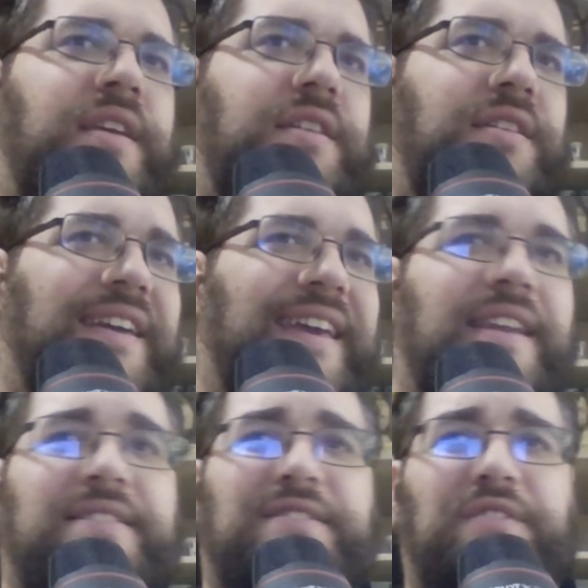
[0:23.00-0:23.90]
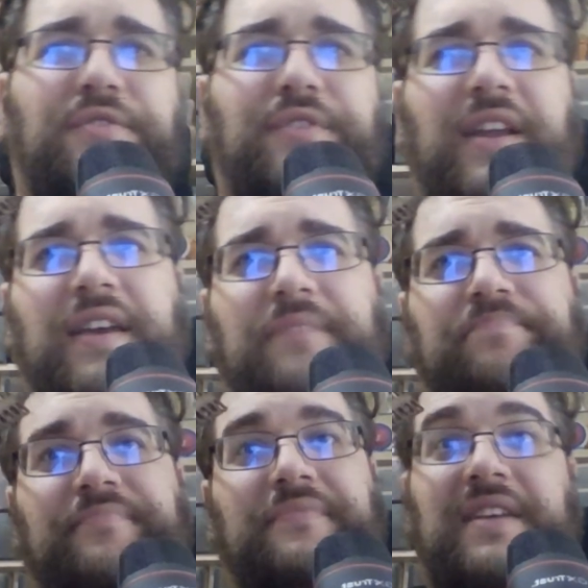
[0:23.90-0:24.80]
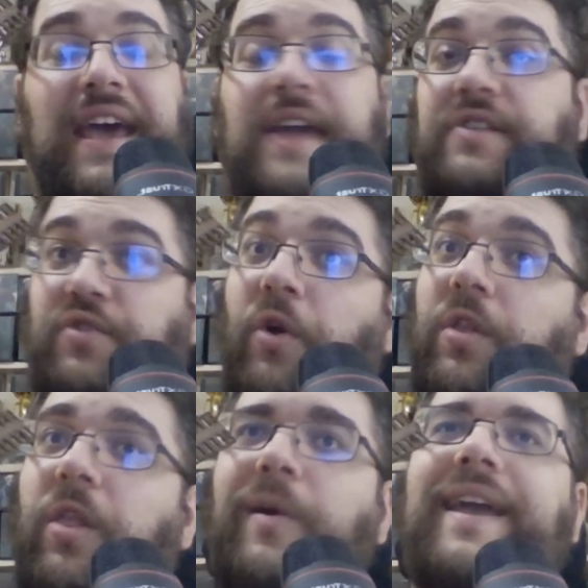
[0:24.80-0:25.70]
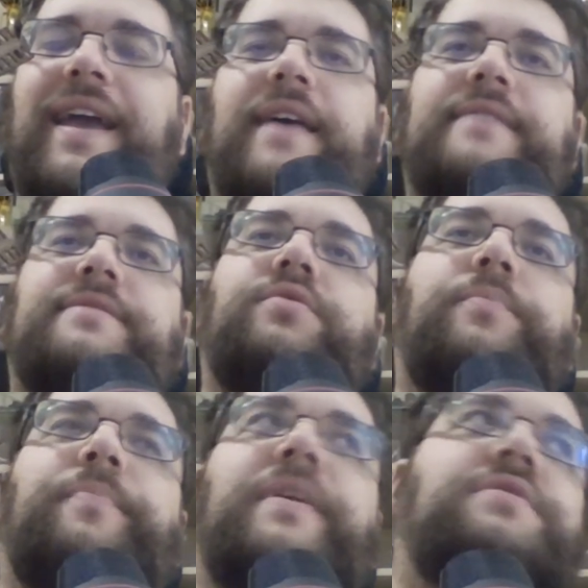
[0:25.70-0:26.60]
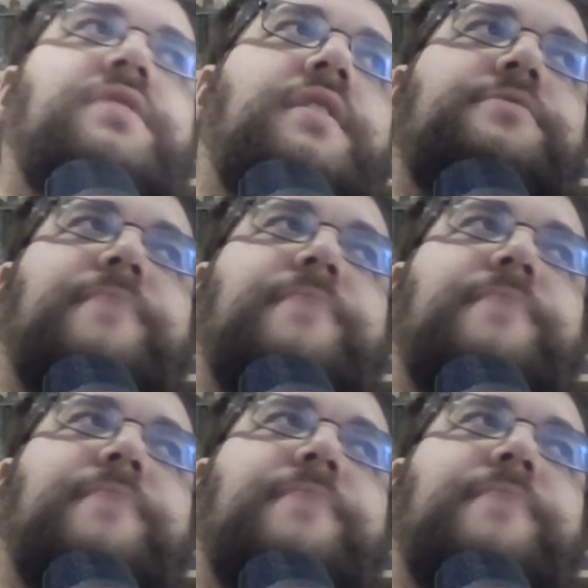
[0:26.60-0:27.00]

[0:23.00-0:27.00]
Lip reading: the kit is not really that good looking as on the pictures,